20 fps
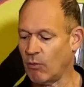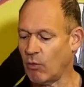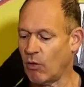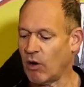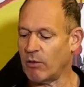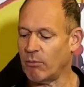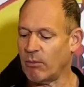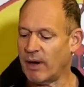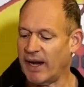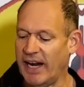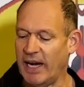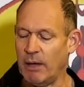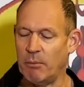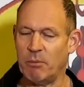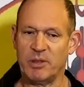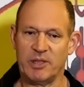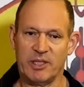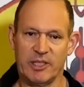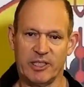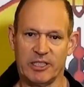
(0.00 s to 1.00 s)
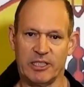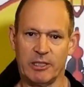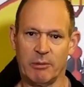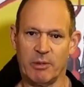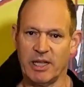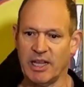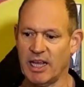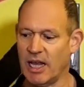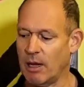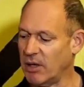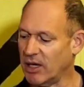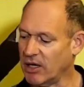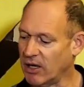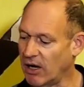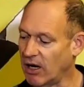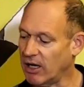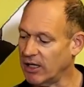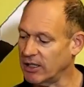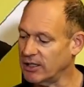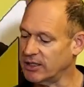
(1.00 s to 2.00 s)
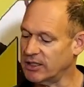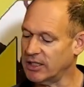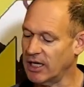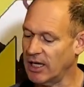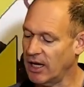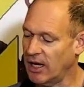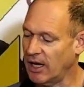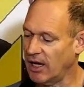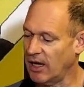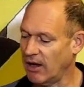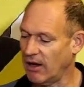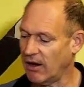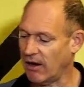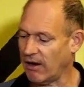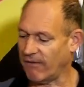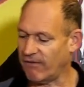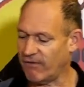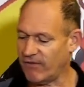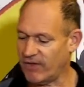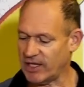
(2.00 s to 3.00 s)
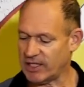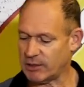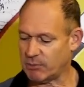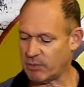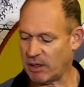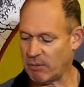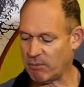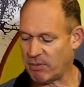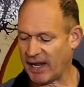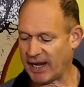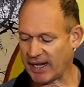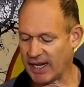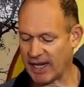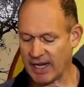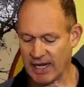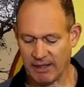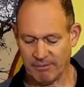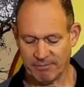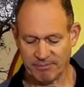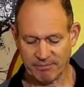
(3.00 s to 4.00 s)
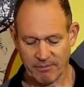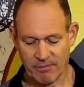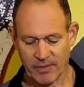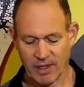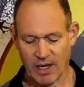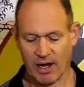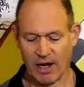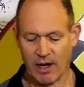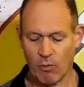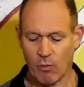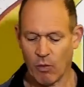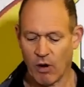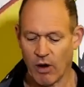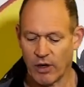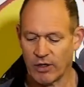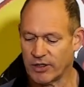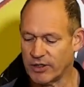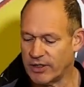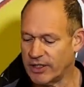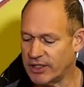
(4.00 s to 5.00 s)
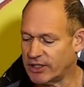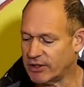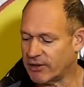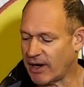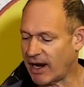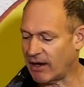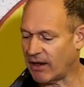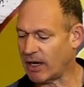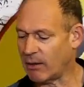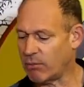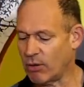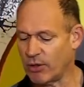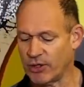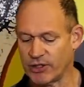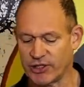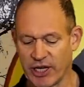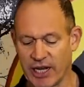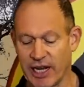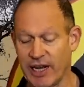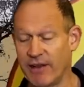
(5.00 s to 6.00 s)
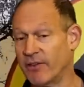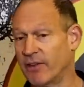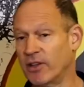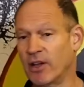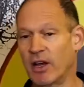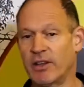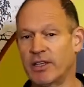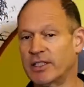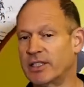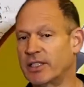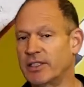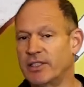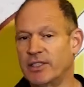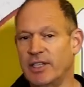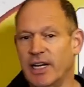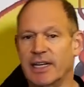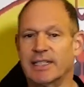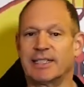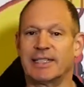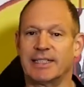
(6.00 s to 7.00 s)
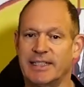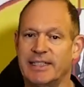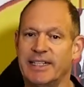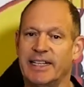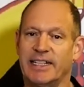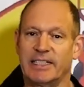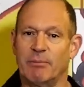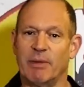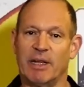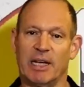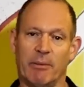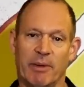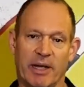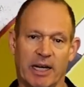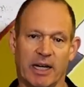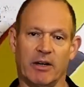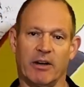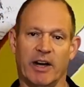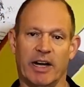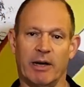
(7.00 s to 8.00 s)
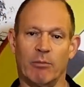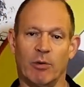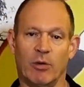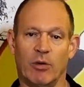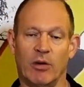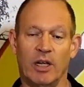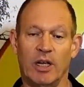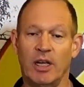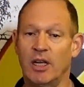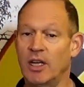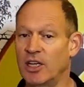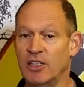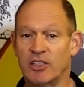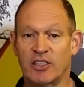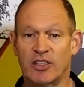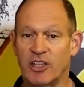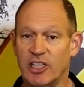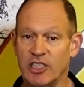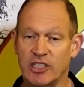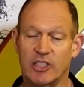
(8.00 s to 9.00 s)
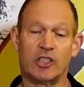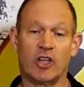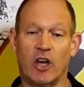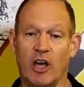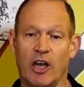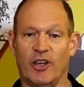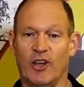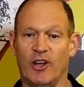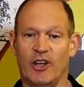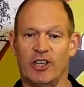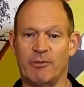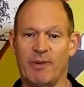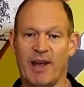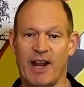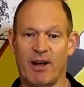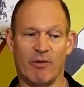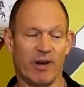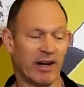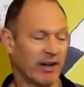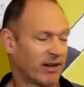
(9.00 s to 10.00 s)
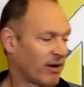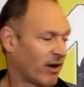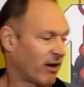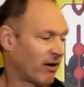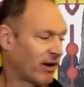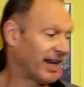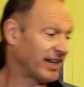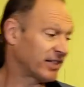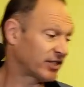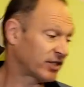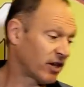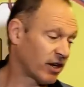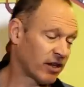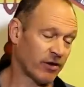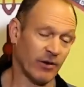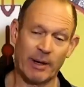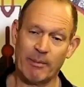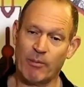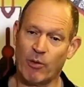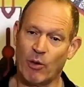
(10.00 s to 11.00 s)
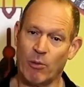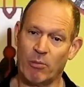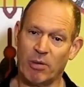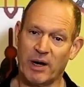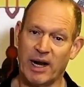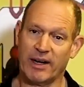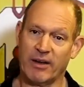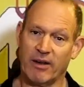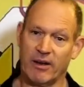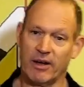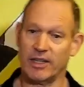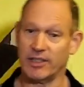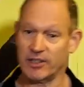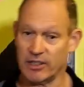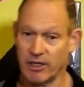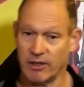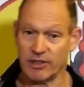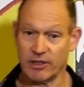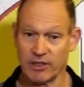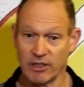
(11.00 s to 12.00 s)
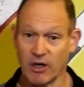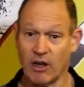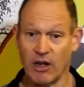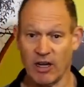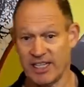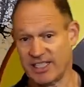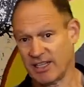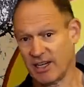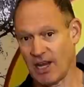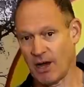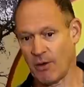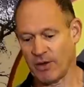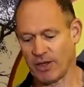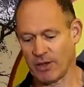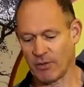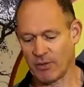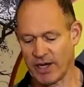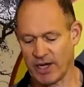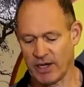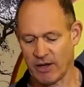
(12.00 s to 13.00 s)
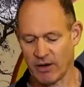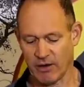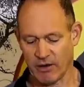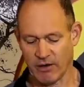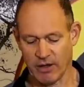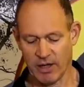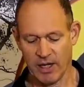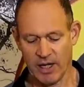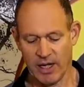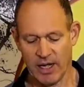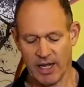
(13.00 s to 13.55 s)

want my head position to be there because of this bit back here. I want this straight line of push, even though this is just a six millimeter Creedmoor. So there's not a huge amount of recoil. And it's got a three port brake on it. So it's got it's low on the recoil.